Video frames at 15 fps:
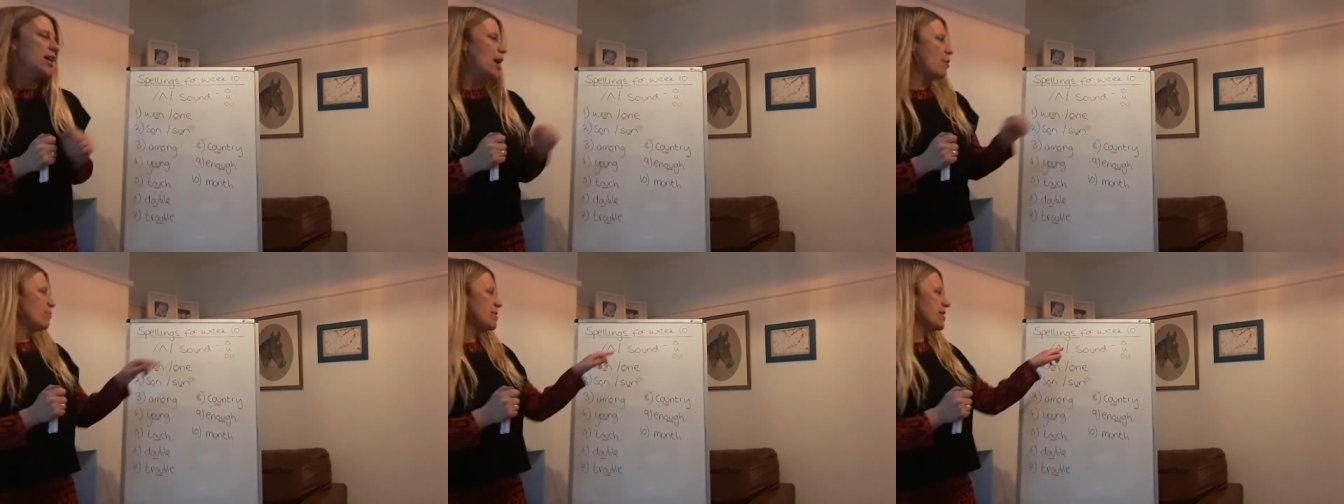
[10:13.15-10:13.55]

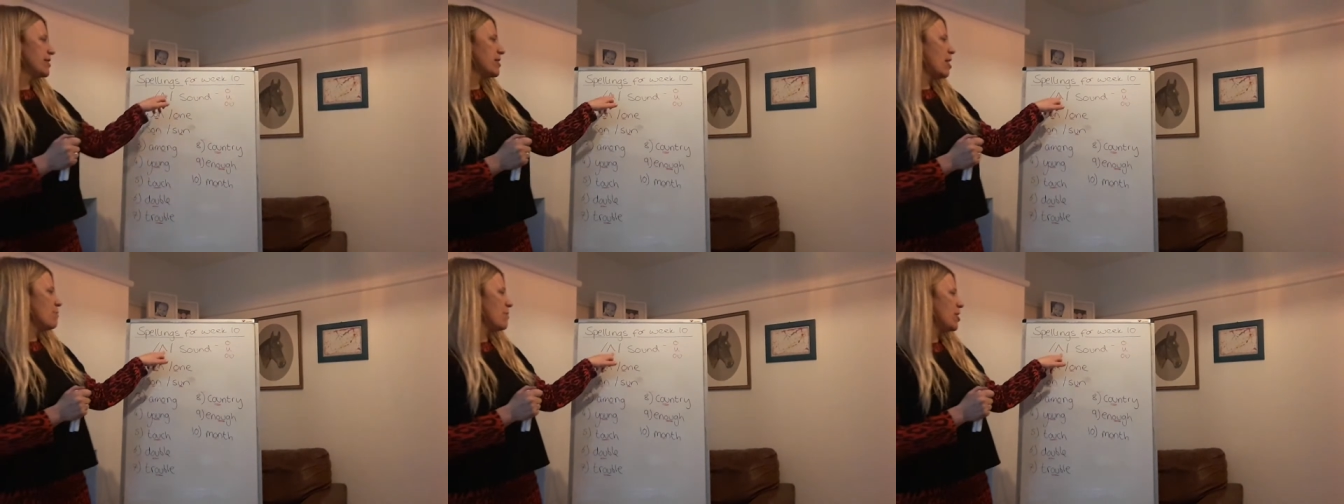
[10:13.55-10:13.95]
And
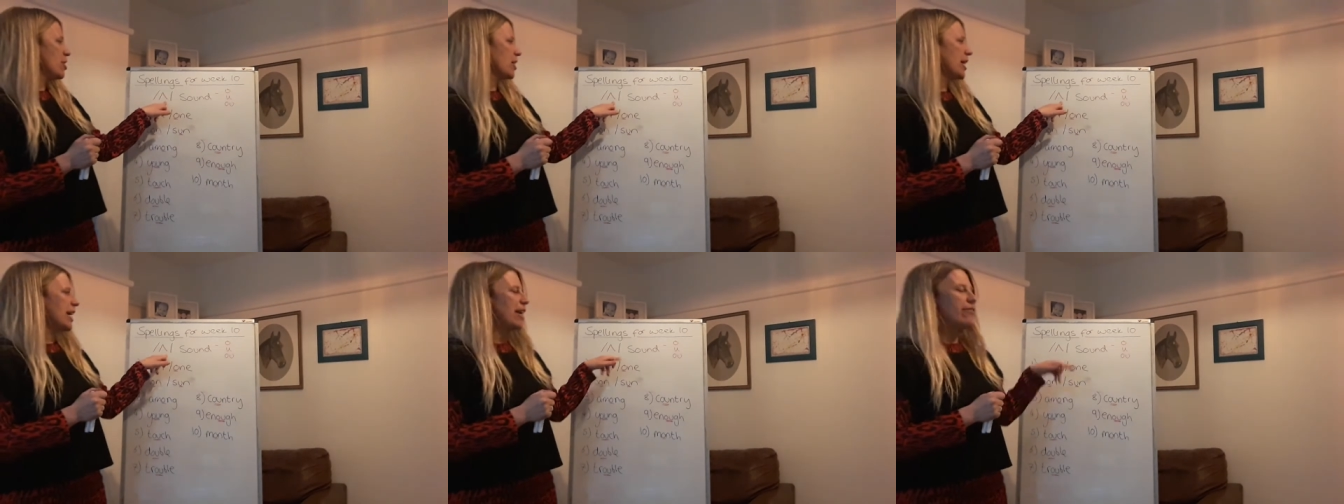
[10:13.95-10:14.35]
this time we're
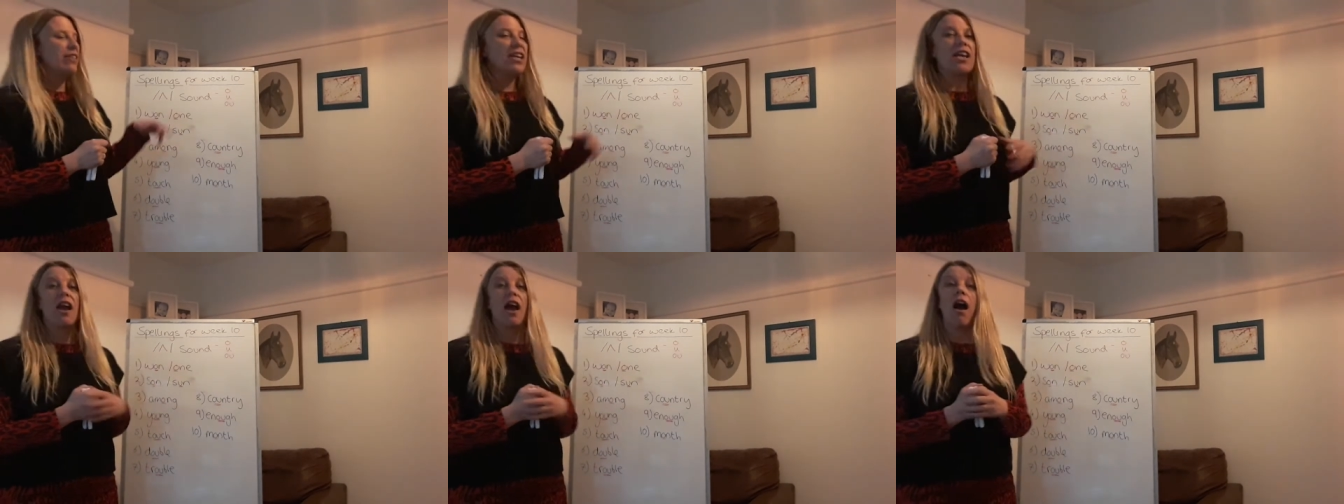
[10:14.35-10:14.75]
looking at
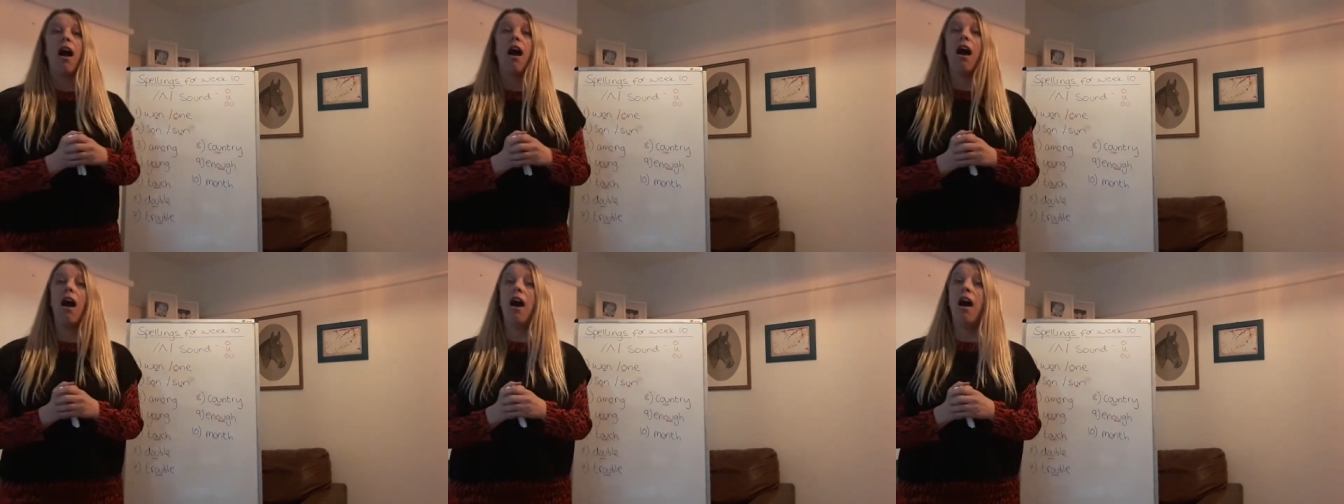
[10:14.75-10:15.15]
the
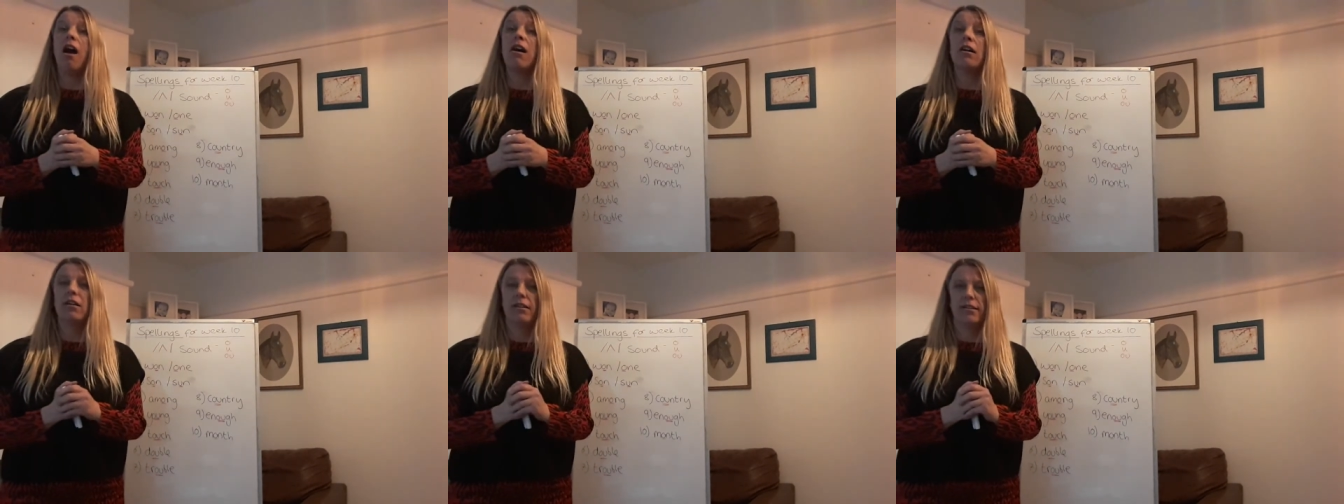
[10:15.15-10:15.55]

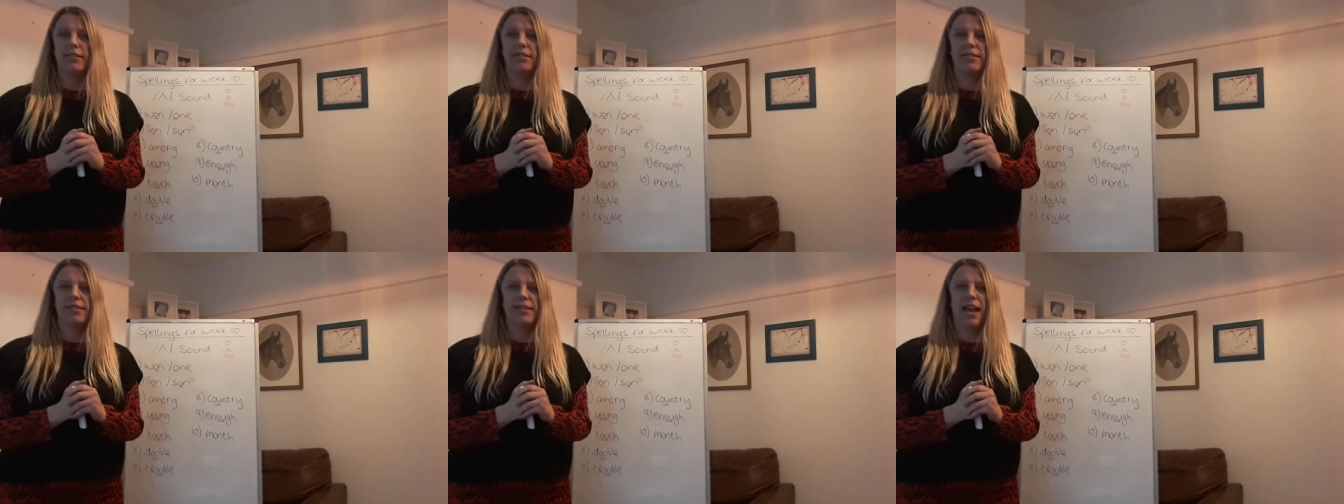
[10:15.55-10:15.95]

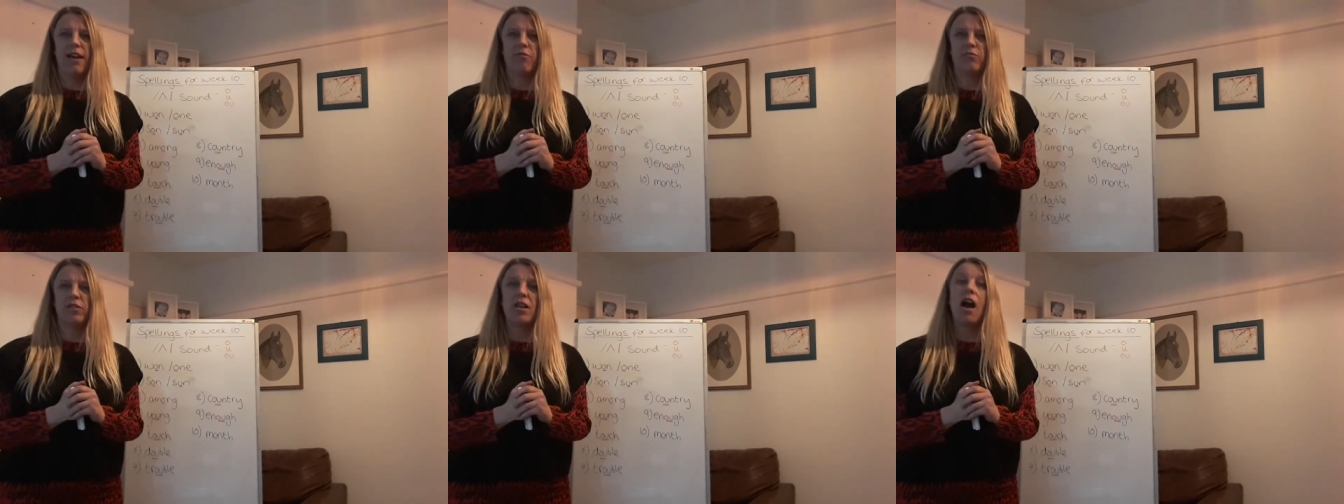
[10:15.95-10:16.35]

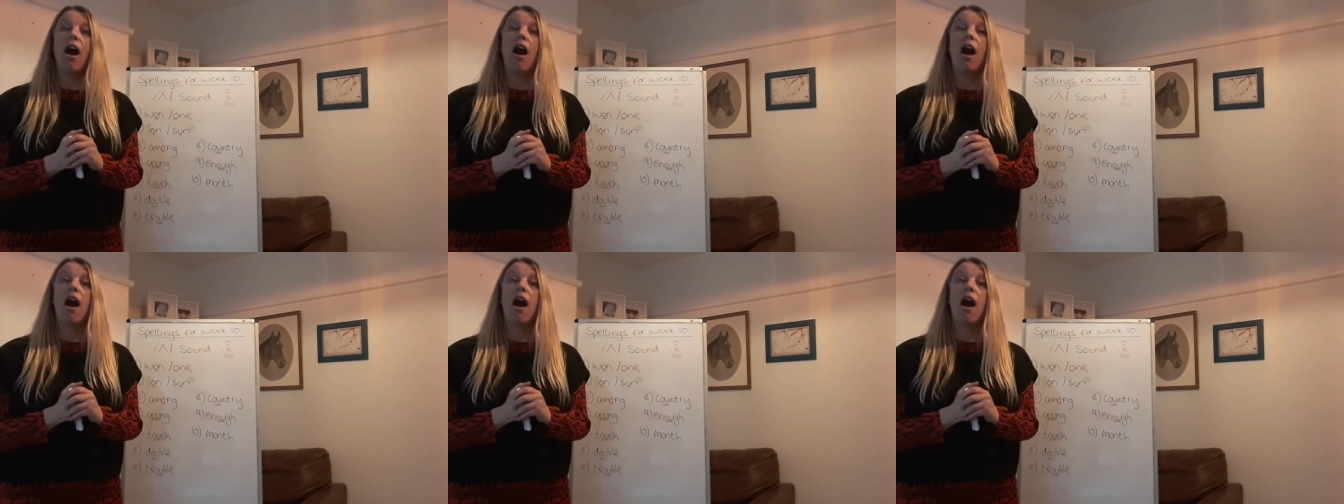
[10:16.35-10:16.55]
sound.